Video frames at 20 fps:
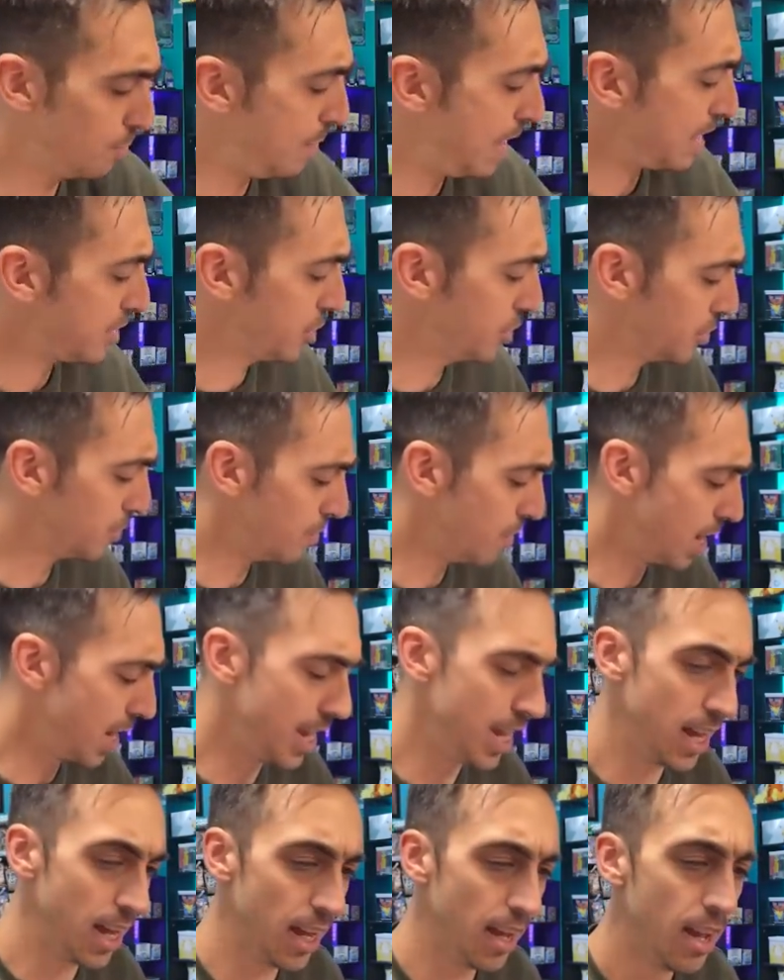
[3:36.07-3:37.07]
Matches
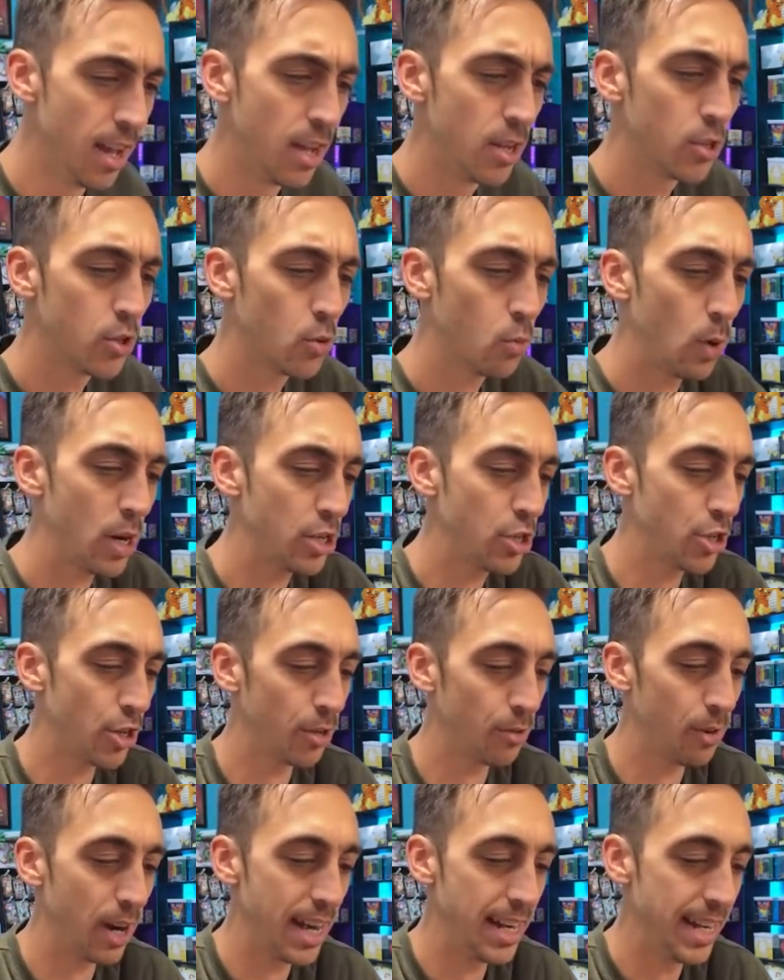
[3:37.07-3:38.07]
my
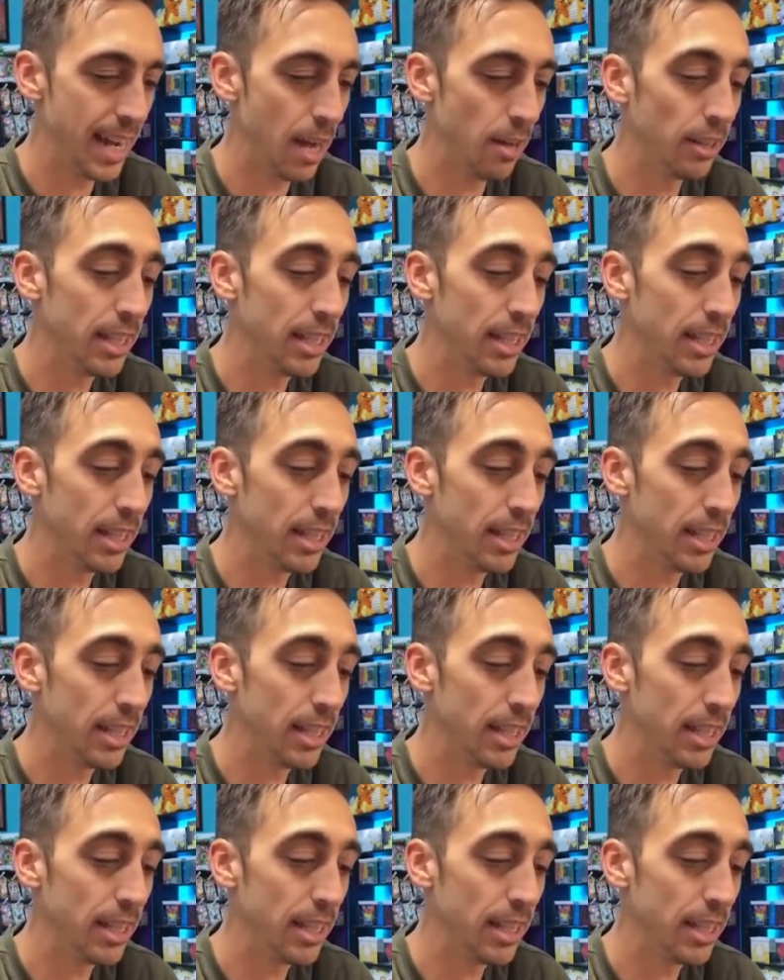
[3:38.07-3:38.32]
sweatshirt right now.